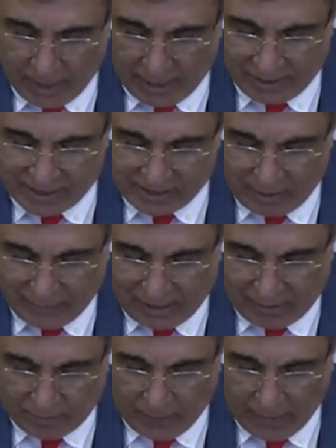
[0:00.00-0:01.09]
in his
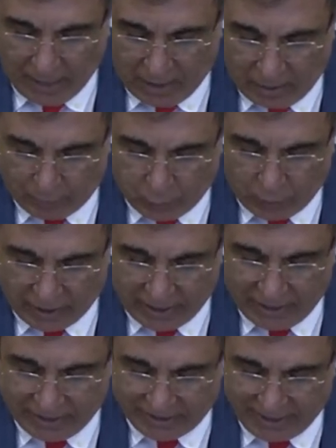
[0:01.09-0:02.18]
seminal uh, book,
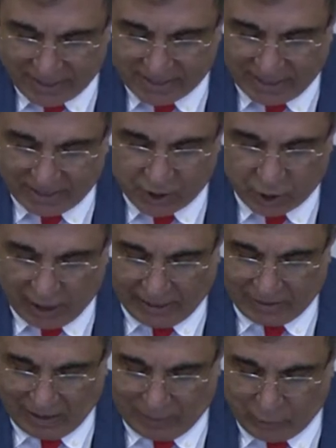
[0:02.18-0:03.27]
The Text and
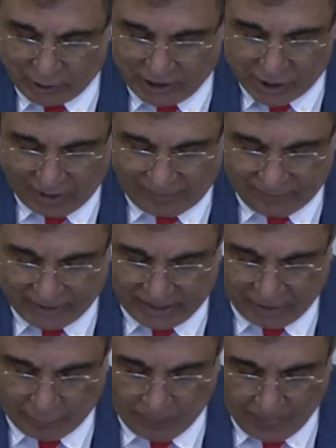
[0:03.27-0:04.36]
Ijtihad, Abd Hussein
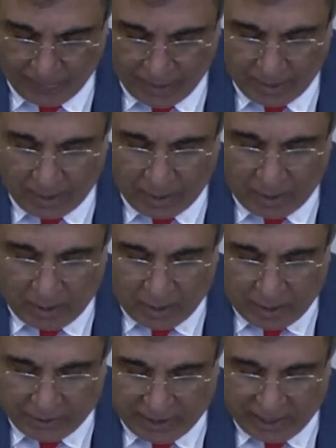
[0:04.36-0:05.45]
Sharaf
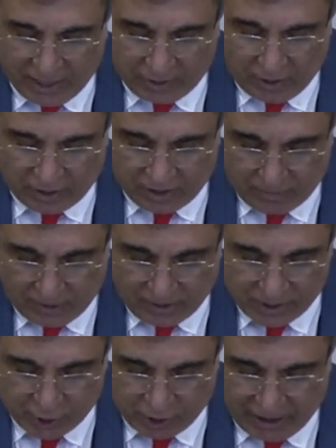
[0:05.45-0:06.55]
the notable
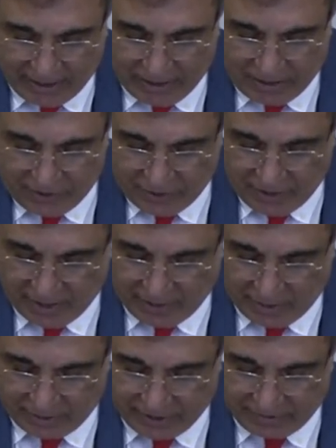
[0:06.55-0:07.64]
Shia
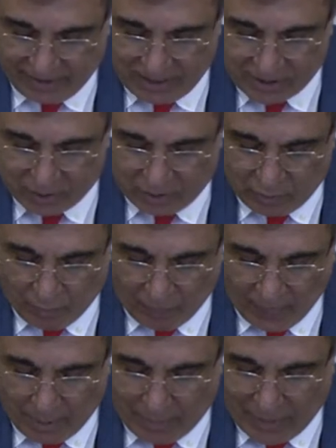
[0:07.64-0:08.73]
thinker, details
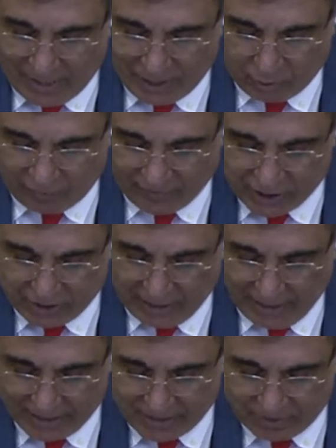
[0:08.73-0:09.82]
a myriad of
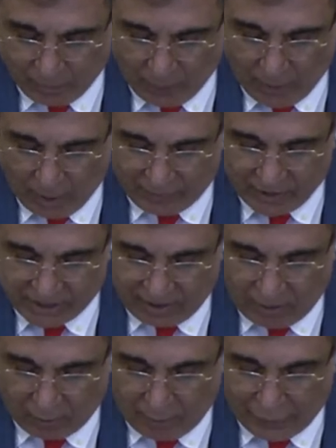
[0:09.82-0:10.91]
ijtihads of the
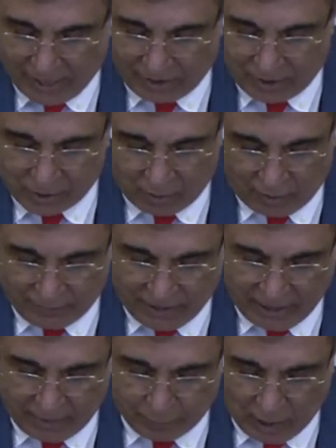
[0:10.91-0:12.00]
sinner companions of
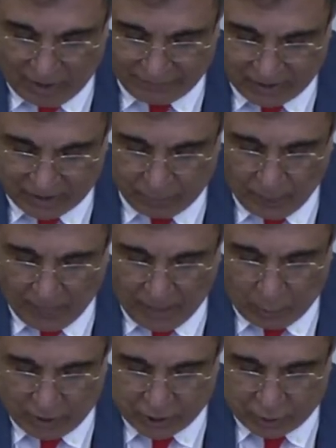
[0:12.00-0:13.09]
the Prophet,
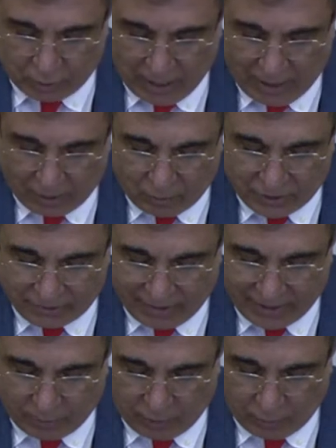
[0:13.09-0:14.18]
which are
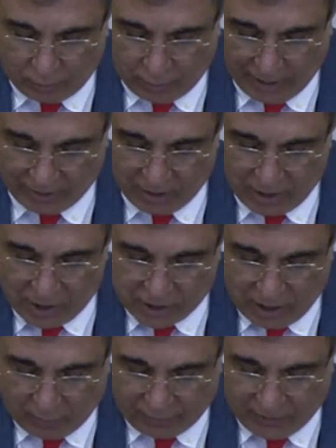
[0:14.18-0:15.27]
contrary to the Quran.
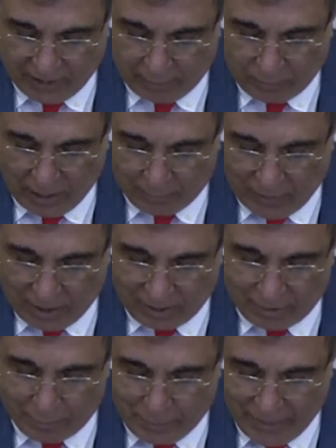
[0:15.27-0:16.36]
Some of them,
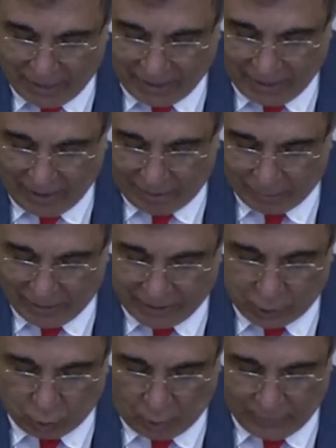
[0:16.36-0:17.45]
among many, are
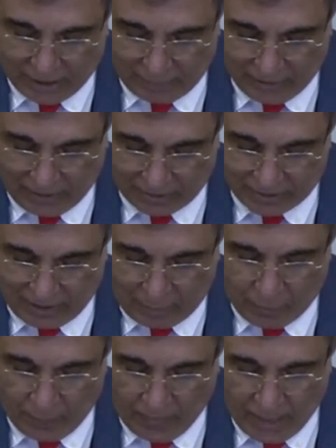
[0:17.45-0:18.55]
related to Omar ibn
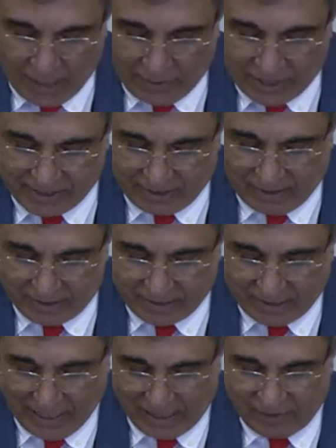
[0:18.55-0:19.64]
al-Khattab, the second
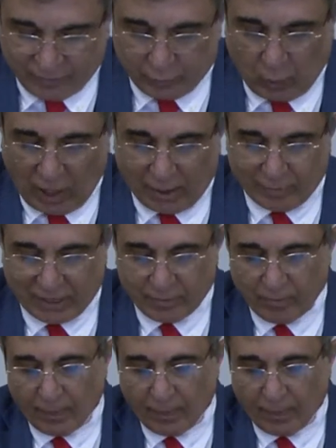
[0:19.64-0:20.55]
caliph of Muhammad.